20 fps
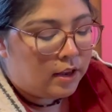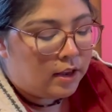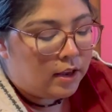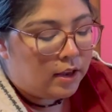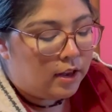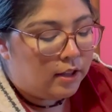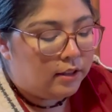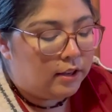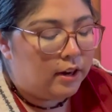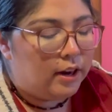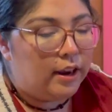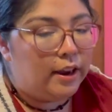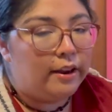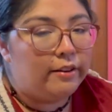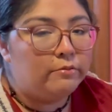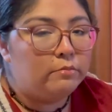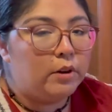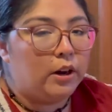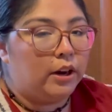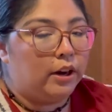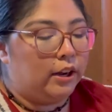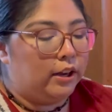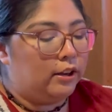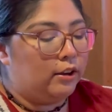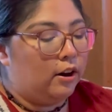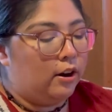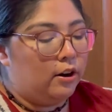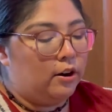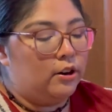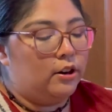And then I have my
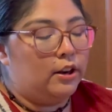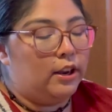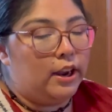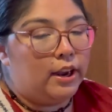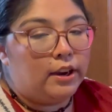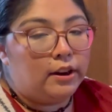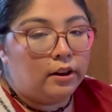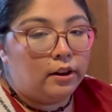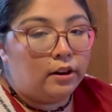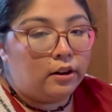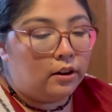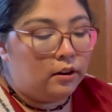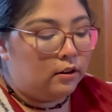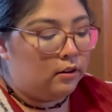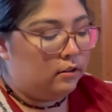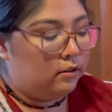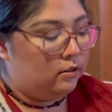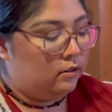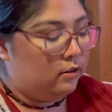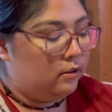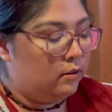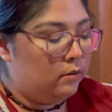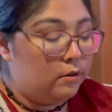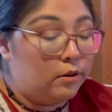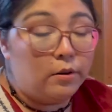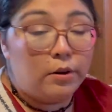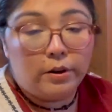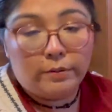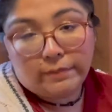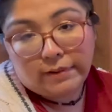yarn caker,
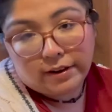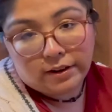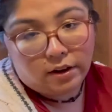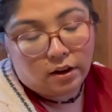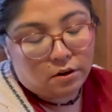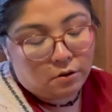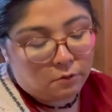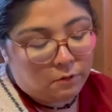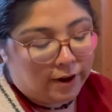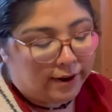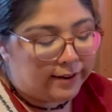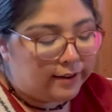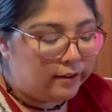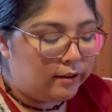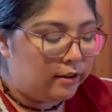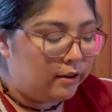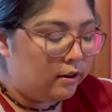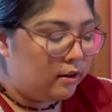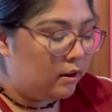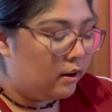or my yarn winder.